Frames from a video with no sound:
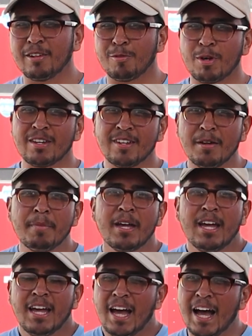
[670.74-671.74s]
your rhythm,
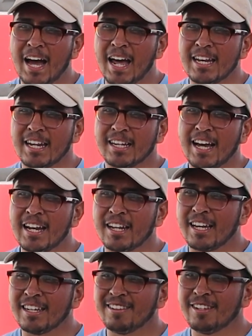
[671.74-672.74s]
and it kind
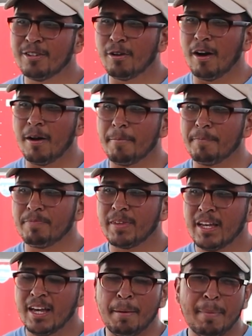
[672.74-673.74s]
of gets you,
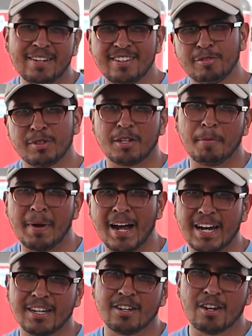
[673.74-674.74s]
it messes with your
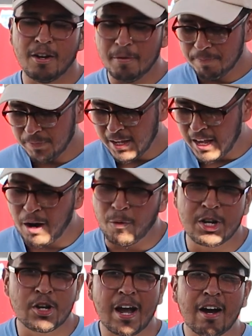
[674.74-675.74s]
mind, you know? And
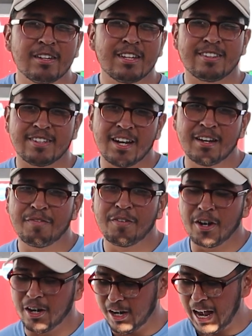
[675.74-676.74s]
when you're out in the sun
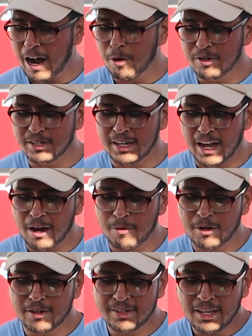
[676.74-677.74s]
for hours and
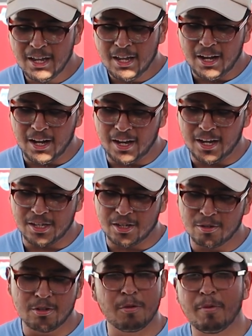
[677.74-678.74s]
hours,
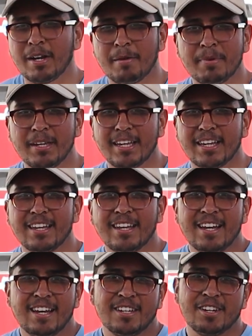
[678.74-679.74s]
you don't want to be,
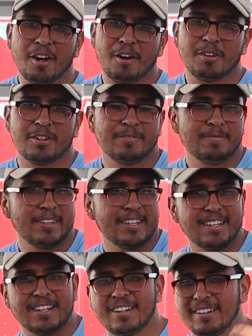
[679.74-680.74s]
you know,
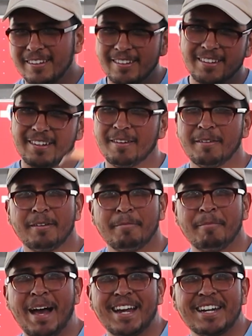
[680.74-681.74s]

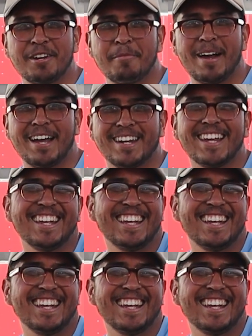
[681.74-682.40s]
mad in your mind.